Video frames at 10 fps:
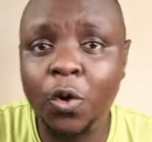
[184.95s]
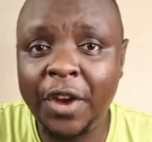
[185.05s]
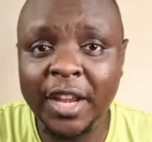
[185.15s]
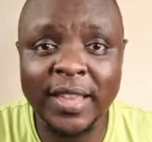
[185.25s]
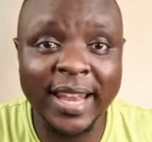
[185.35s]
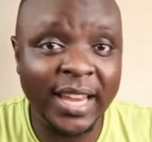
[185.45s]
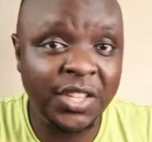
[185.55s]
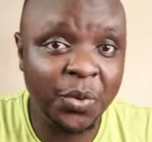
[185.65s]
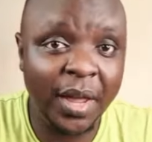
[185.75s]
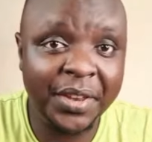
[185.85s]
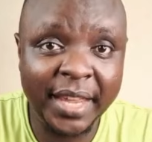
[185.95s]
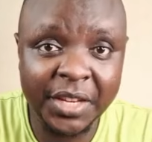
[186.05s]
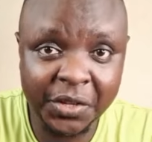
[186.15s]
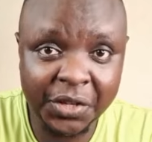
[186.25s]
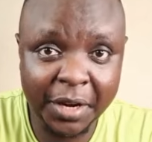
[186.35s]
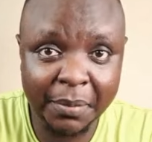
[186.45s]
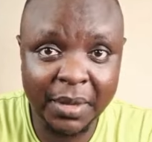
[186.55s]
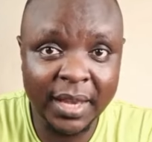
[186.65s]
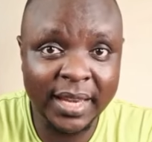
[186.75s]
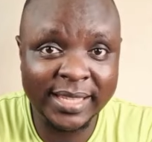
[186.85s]
Already the 91-day Treasury
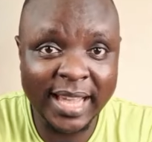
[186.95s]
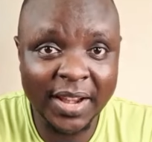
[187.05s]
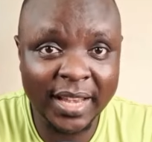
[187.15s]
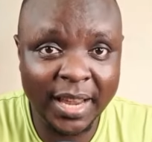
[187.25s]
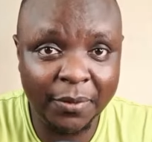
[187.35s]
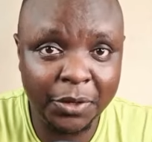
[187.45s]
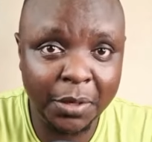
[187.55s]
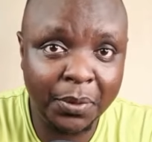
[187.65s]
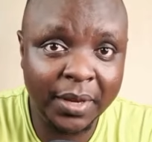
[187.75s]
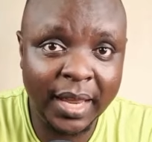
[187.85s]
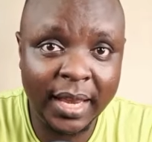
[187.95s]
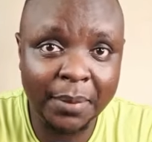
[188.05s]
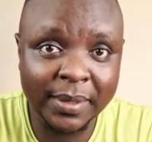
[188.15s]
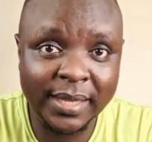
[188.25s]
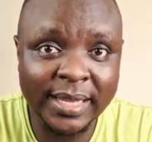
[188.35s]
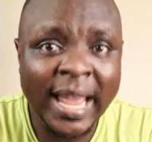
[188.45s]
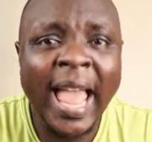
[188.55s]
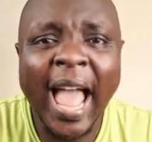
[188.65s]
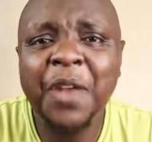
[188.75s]
bill is currently at 14.99%,